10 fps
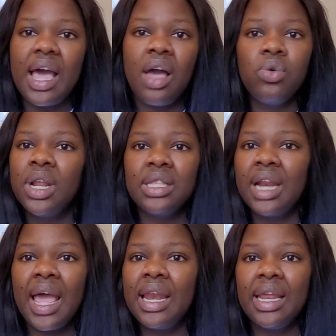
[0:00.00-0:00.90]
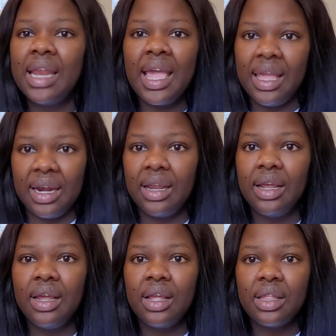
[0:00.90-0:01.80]
trial and error
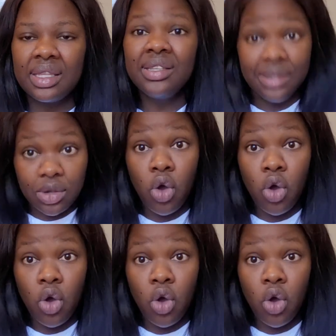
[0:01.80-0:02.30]
this is